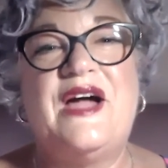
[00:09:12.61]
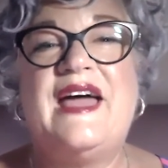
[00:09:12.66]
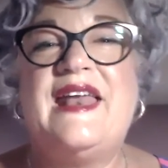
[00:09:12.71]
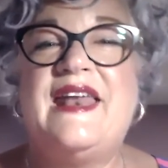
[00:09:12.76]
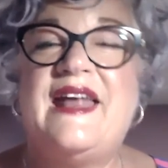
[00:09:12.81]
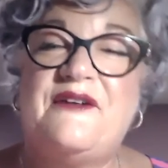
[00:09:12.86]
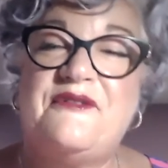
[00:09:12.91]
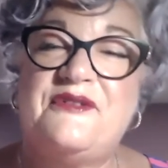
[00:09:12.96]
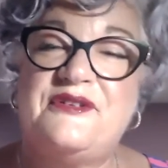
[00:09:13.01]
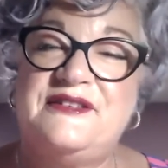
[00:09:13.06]
and
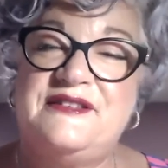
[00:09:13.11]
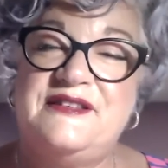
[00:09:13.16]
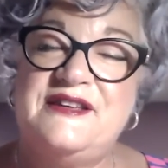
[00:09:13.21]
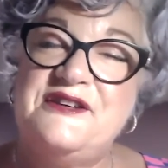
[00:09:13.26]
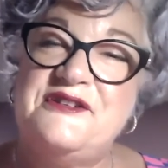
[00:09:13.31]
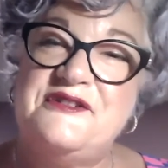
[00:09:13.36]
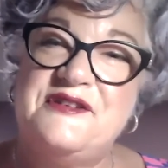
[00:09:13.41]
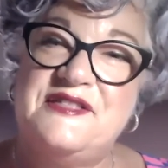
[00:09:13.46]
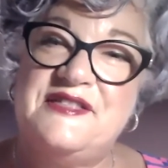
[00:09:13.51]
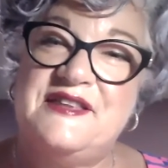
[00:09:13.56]
I will see
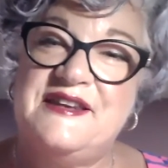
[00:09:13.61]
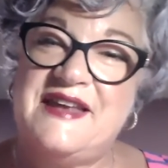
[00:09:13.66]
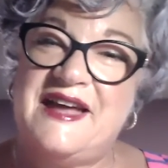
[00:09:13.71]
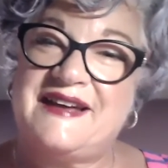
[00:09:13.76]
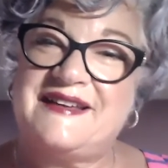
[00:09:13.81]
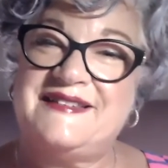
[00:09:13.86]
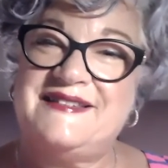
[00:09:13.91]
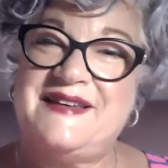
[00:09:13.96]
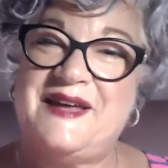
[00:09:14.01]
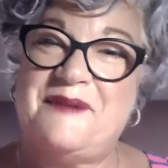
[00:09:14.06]
you in the
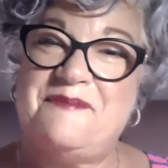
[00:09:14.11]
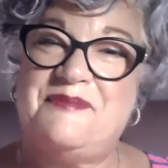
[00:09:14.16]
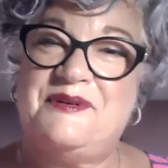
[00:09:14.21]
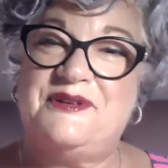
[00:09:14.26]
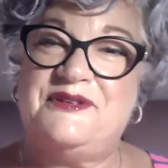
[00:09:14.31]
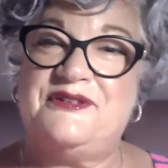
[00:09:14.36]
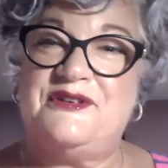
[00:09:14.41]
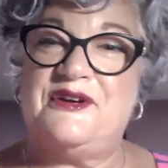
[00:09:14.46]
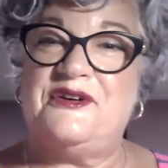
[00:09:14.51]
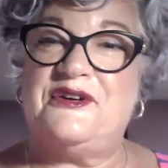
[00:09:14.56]
next
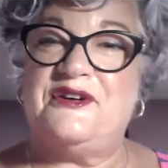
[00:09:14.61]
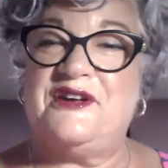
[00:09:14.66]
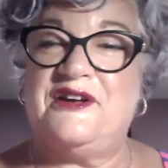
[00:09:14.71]
episode